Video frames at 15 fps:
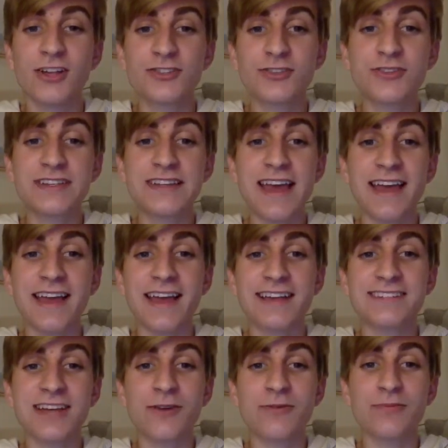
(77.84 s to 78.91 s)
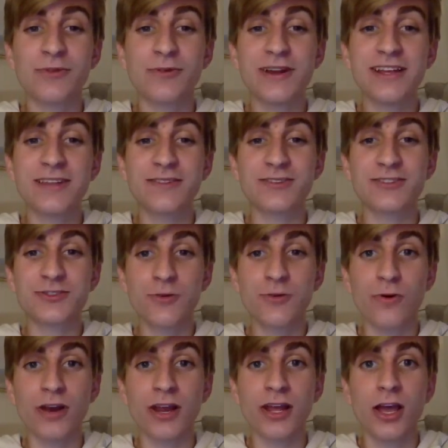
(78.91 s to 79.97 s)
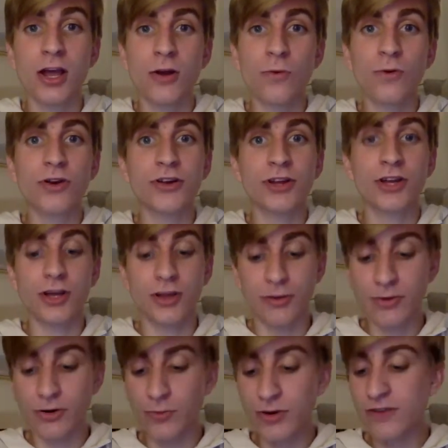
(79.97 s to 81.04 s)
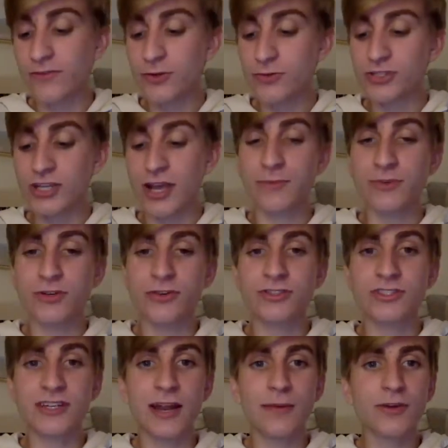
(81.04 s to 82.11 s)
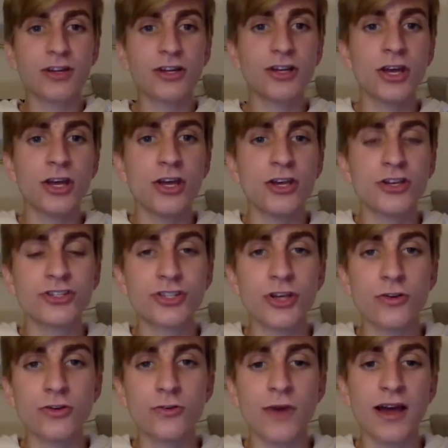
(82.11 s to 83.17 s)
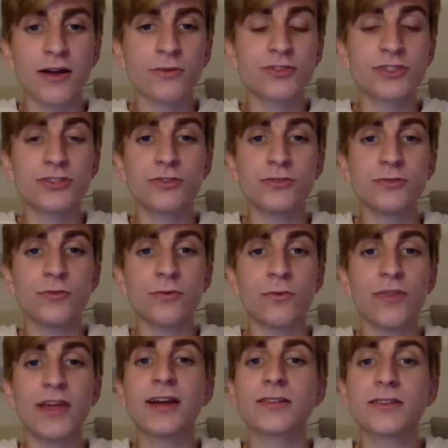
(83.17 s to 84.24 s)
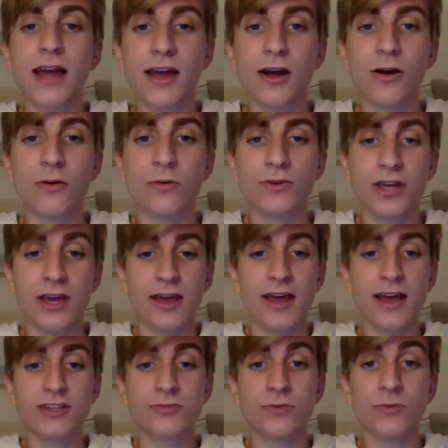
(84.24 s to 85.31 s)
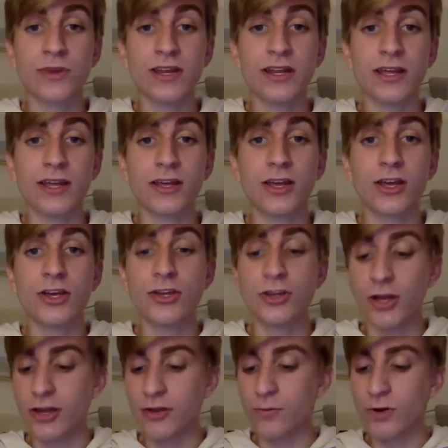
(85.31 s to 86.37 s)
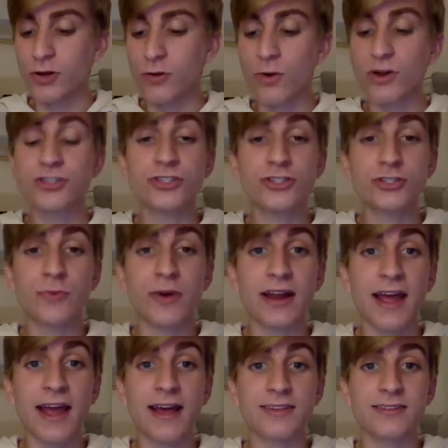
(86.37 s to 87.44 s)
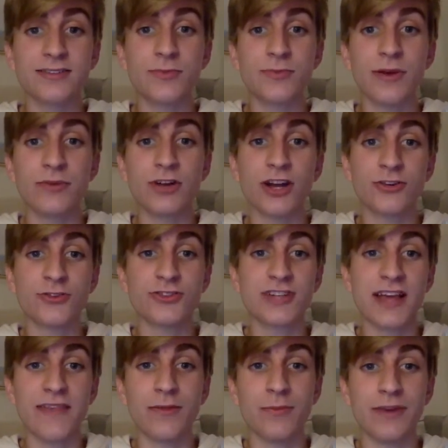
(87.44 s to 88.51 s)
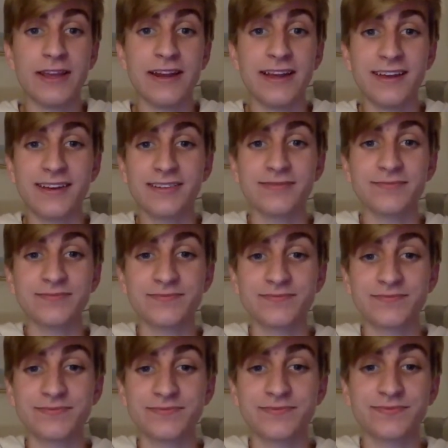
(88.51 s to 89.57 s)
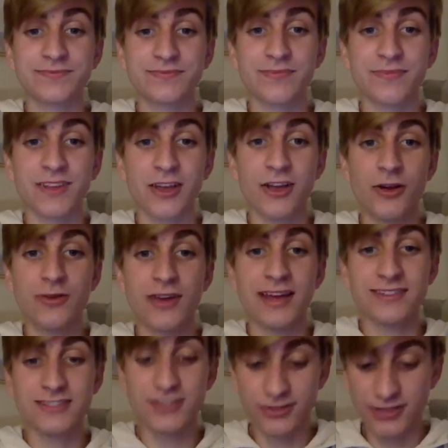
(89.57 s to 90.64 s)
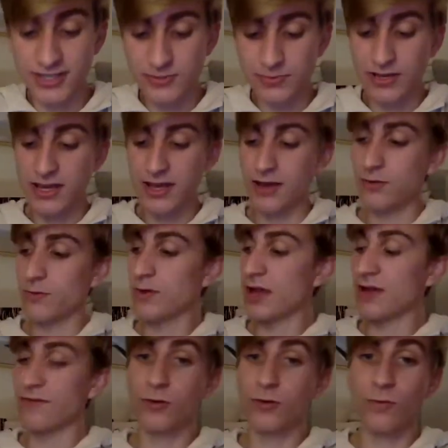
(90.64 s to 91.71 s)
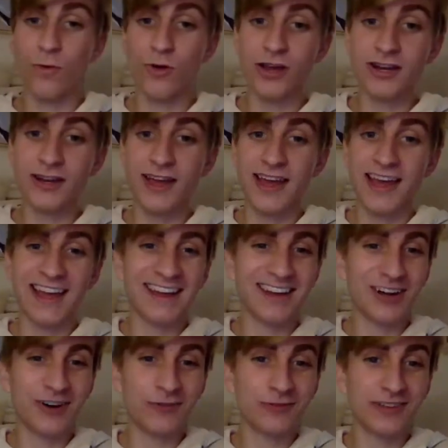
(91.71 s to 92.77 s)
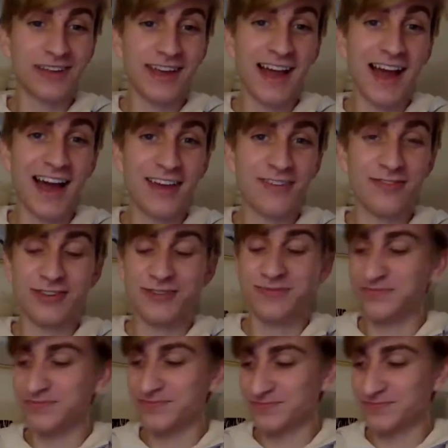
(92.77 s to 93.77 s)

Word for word: So today, as I'm reading the story, we're gonna I'm gonna read a few chapters, and I'm gonna show you how to think aloud as we're reading, and what questions you might ask to be able to understand the reading. Okay, so let's begin. at The one and only Ivan.